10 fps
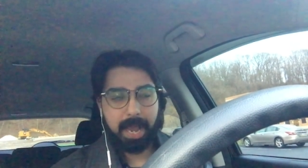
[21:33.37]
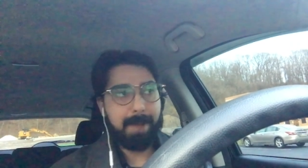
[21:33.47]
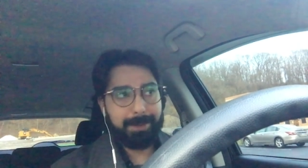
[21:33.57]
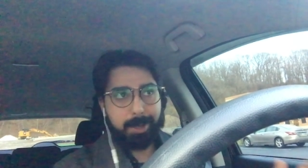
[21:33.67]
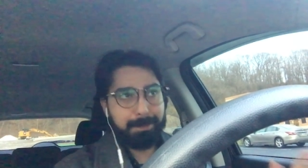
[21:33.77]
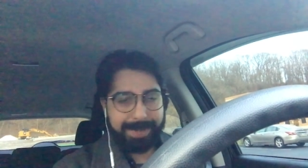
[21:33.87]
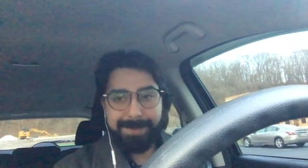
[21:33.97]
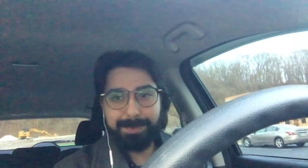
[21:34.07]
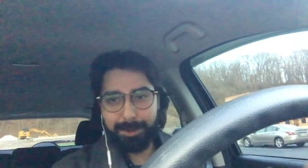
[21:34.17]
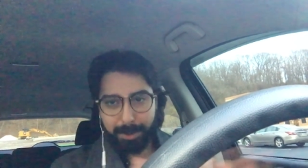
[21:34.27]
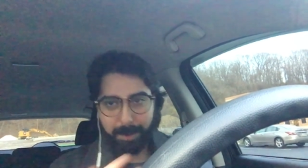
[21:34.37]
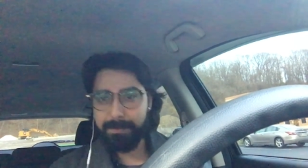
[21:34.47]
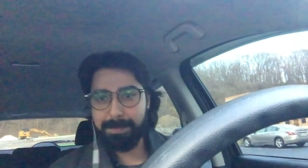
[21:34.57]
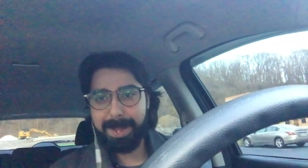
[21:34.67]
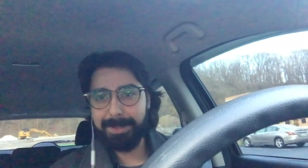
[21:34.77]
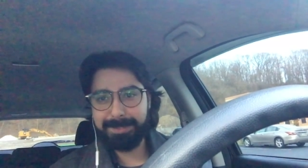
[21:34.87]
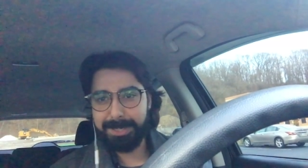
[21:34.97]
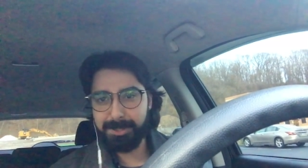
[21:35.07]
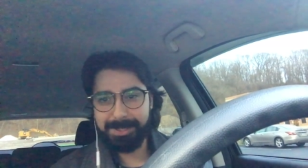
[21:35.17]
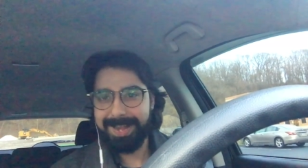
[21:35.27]
I'm going to go people over
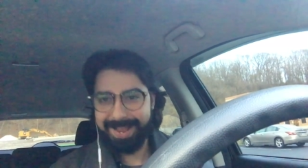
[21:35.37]
politician